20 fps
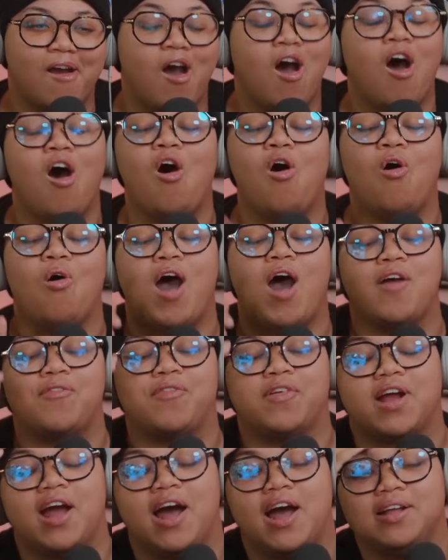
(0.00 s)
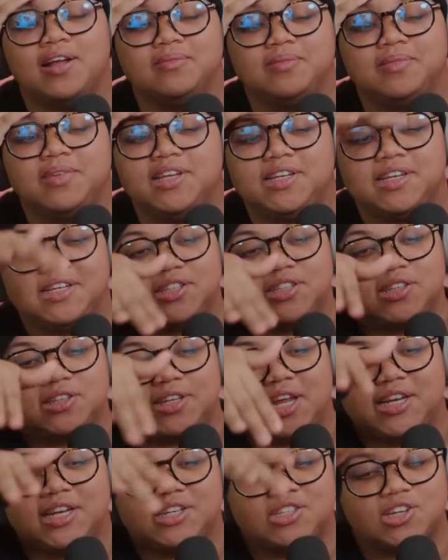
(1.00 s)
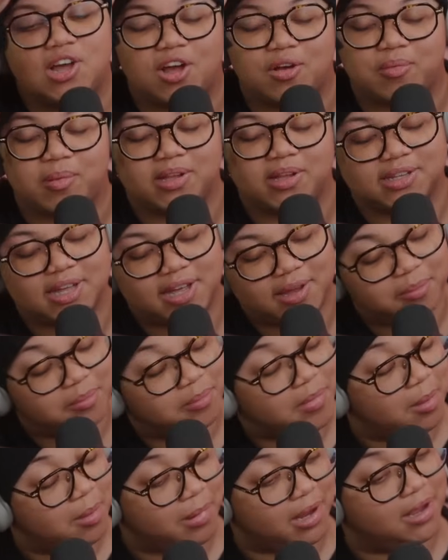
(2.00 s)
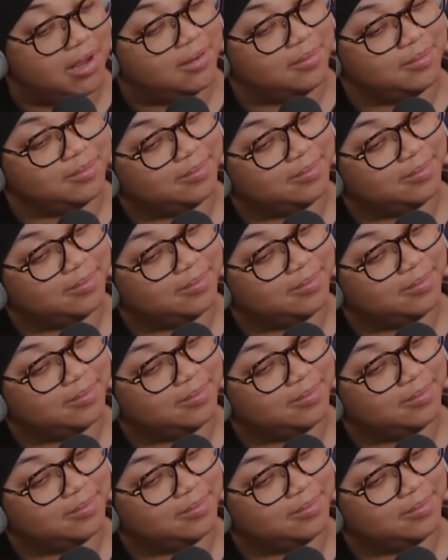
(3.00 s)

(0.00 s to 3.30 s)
Oh, I forgot. He did. They did talk about that. My bad.